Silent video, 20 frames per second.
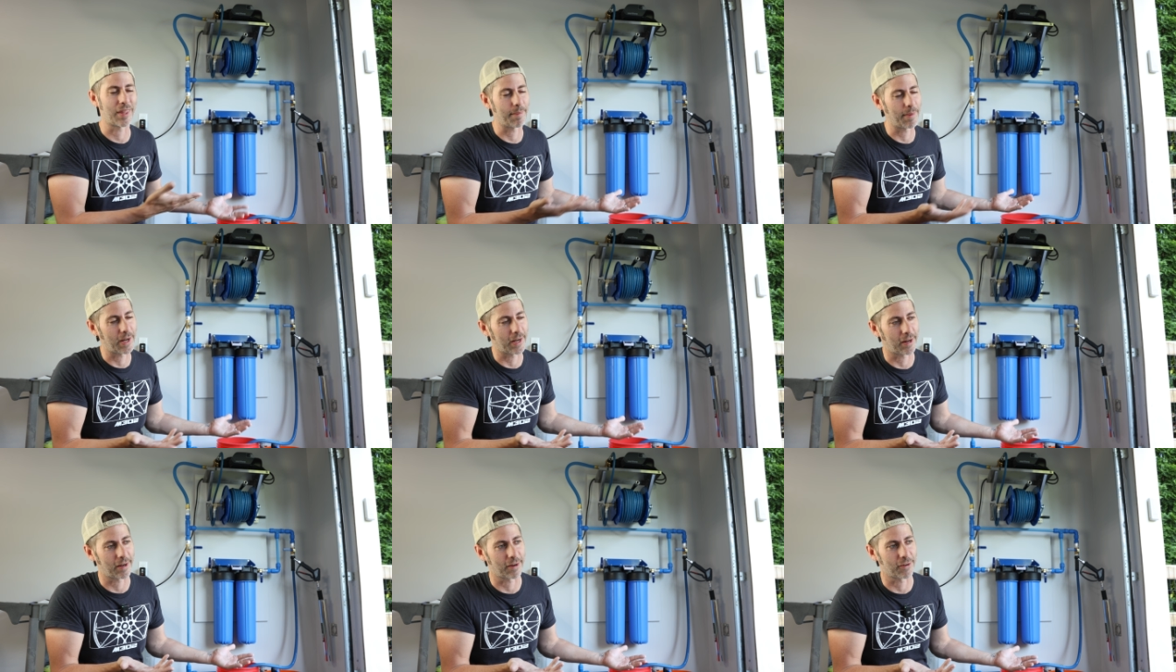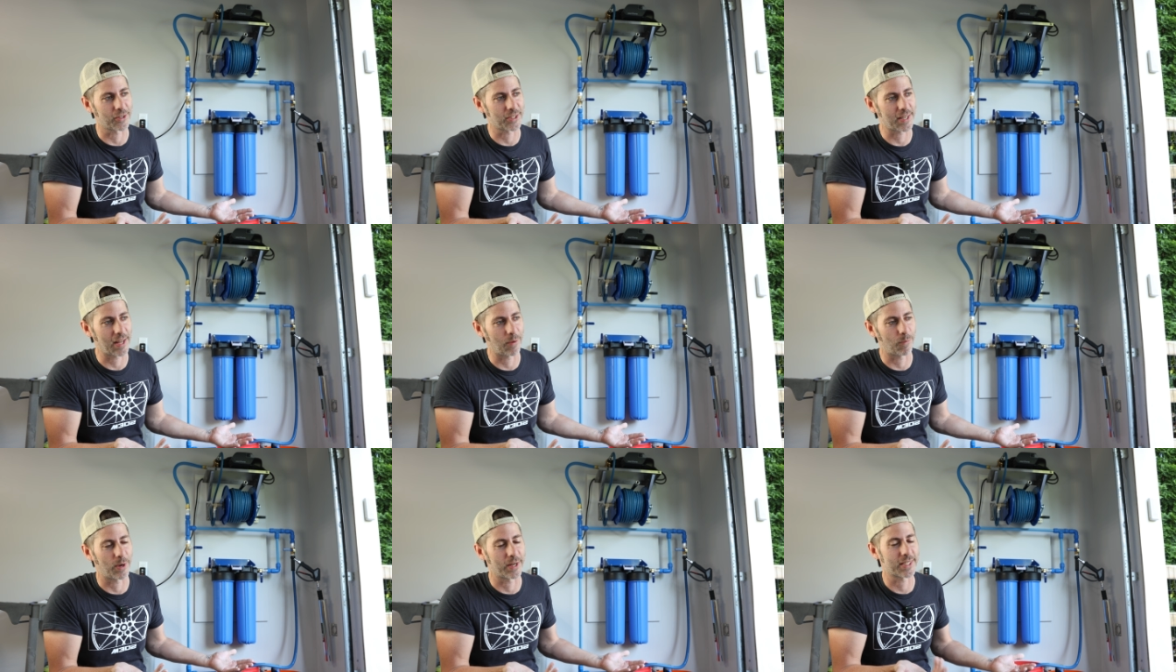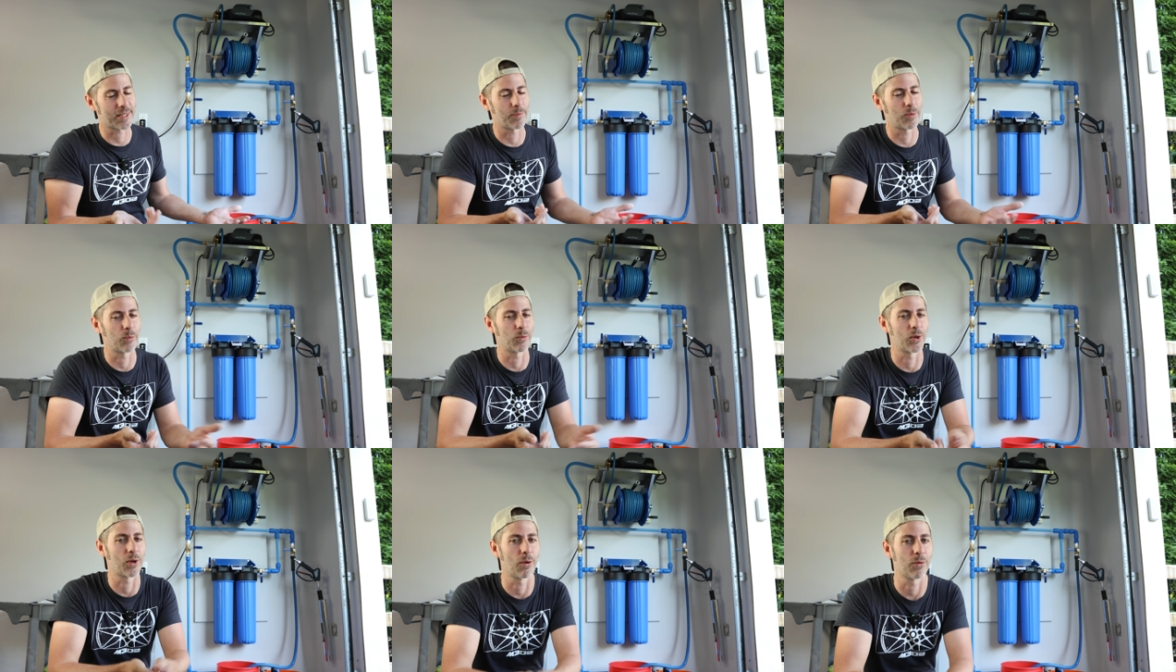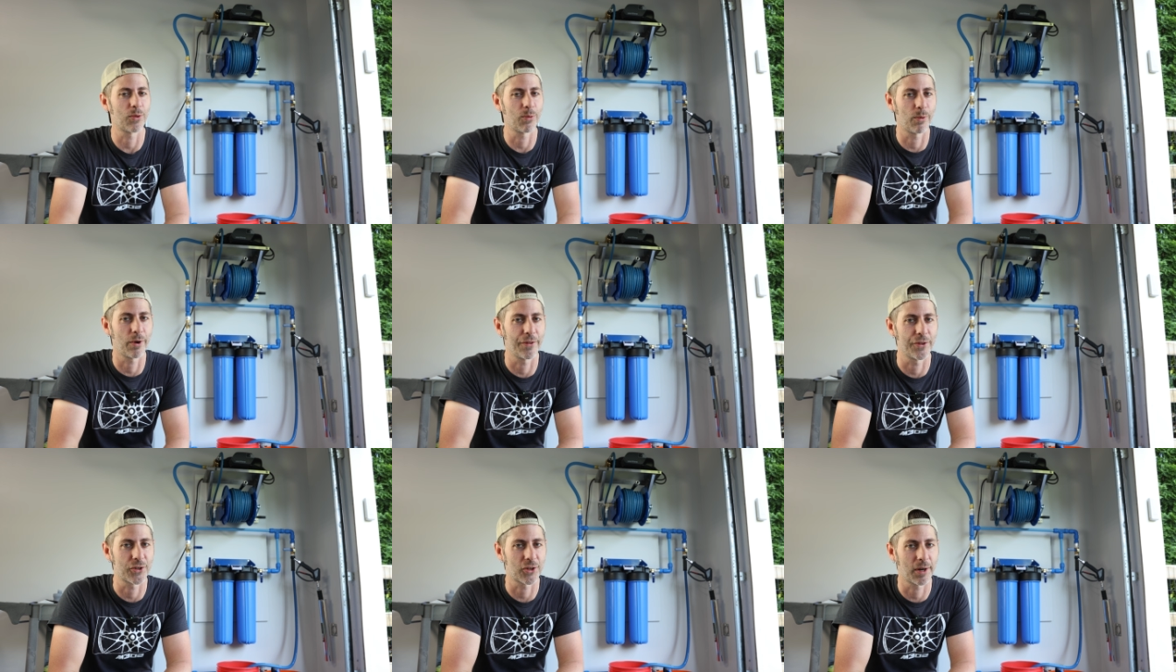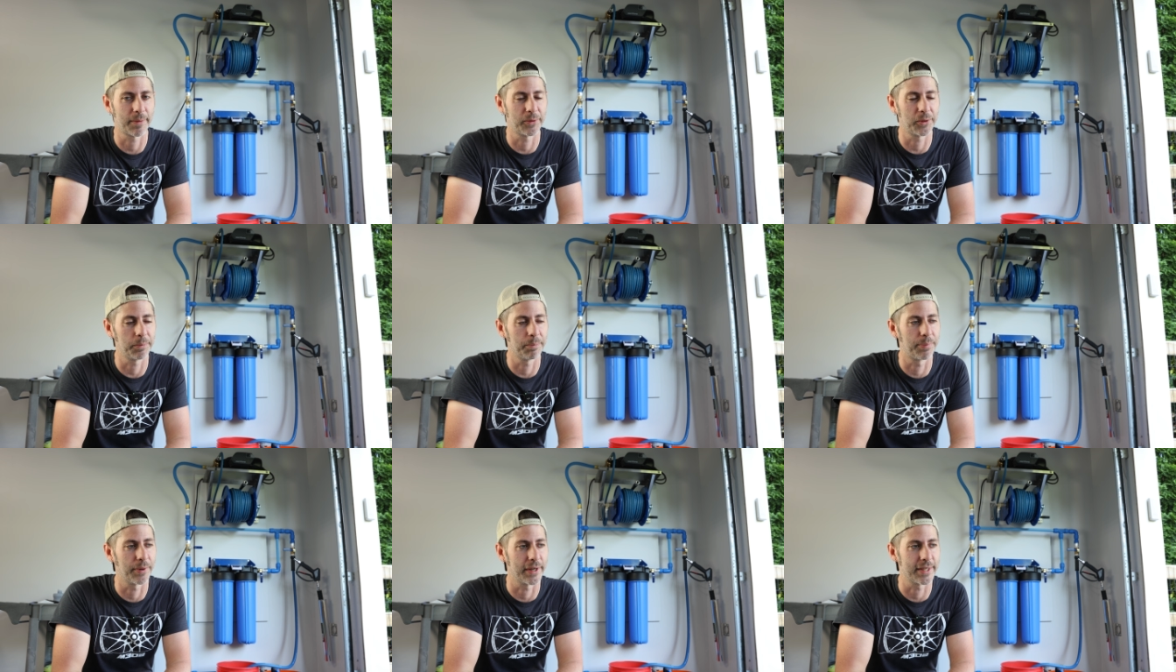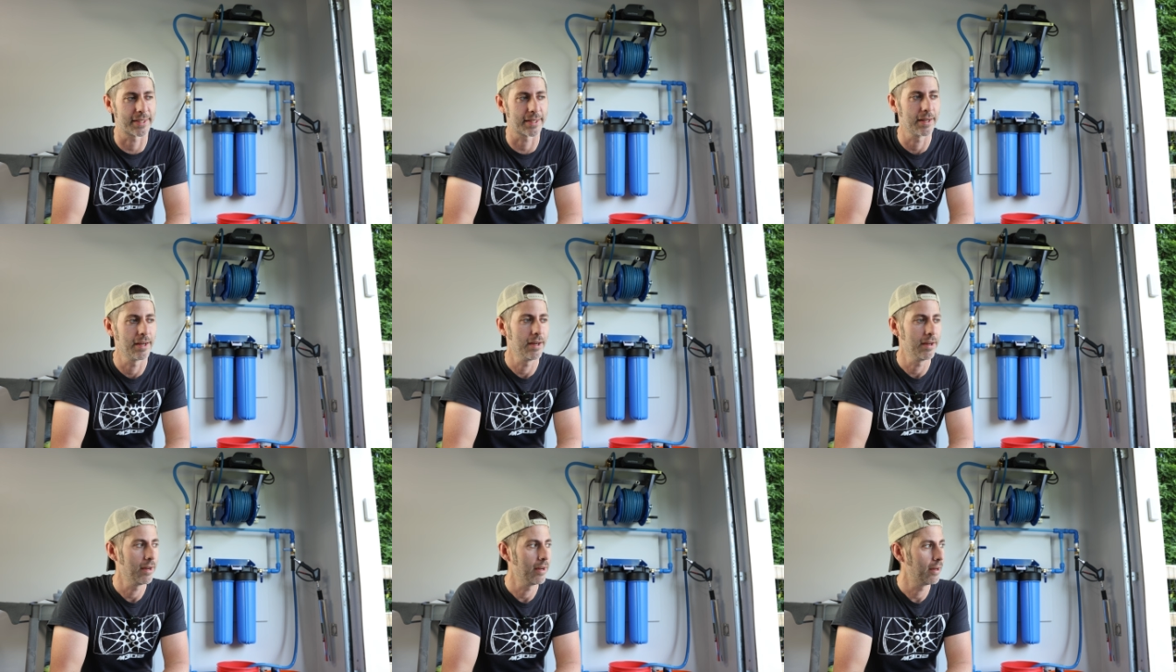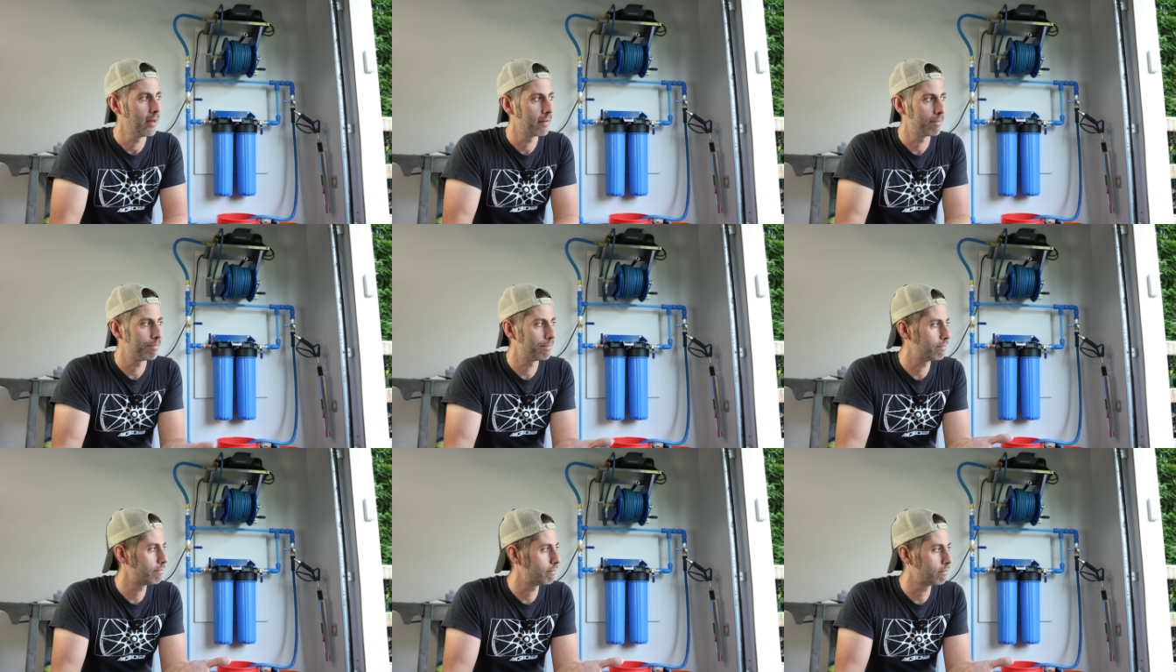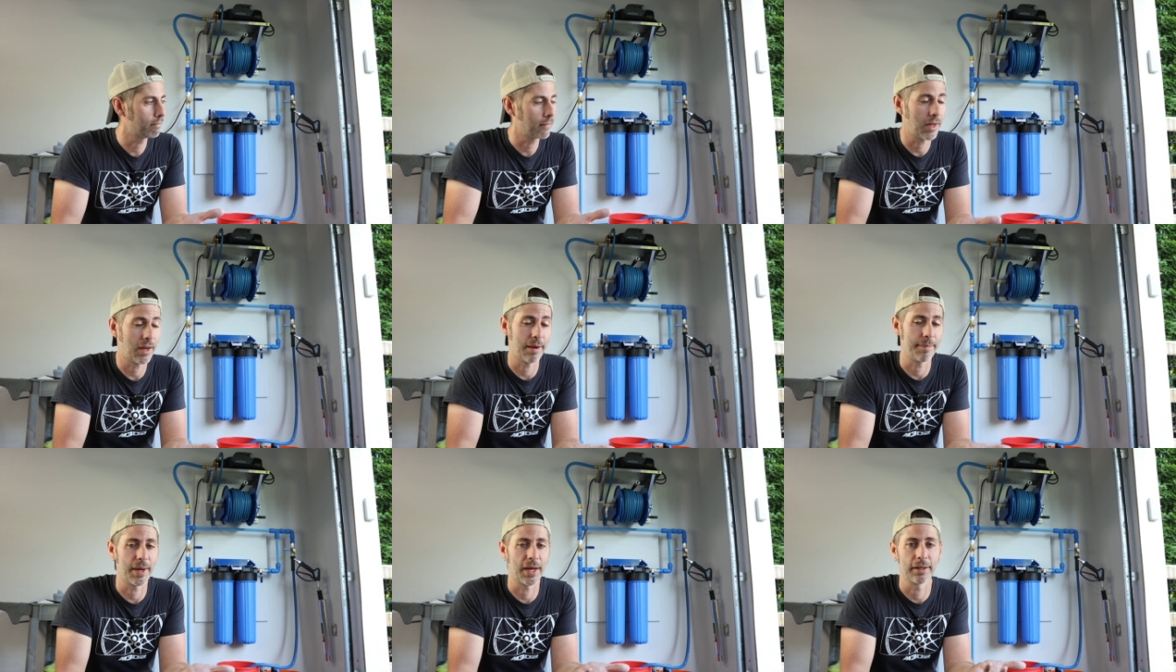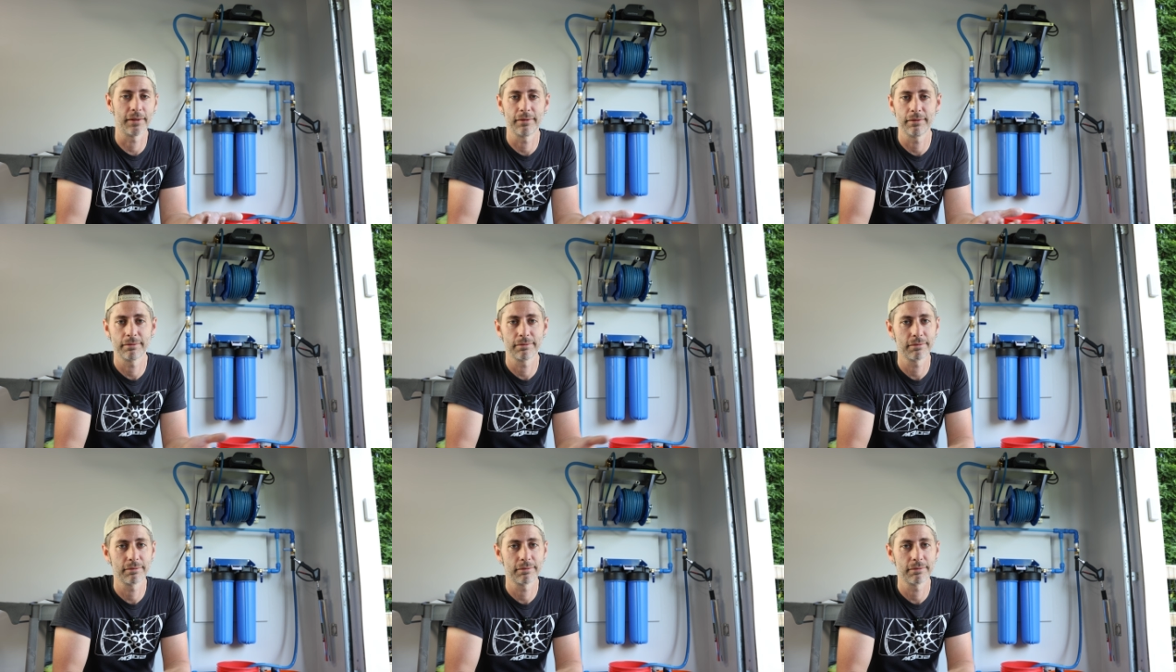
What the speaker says: They might not understand why someone would go through all the trouble, but hey man,